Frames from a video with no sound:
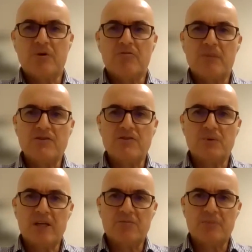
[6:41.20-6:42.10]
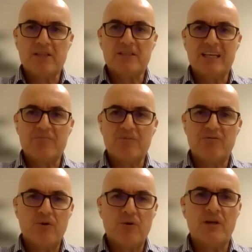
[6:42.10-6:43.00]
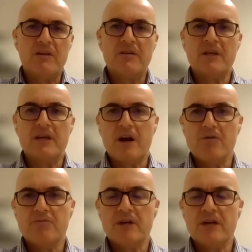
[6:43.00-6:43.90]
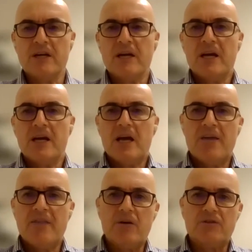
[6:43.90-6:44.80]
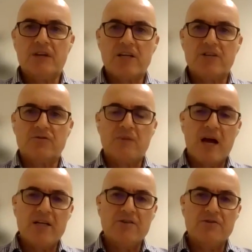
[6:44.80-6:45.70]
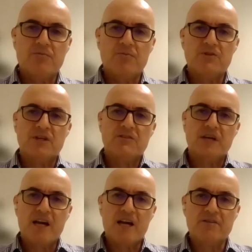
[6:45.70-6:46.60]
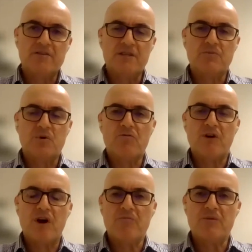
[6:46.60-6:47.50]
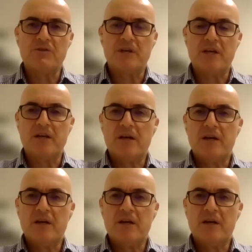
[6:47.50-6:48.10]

couple of months, we expect to get it before the end of the year, hopefully, and that'll take us from 82% to 86.5%.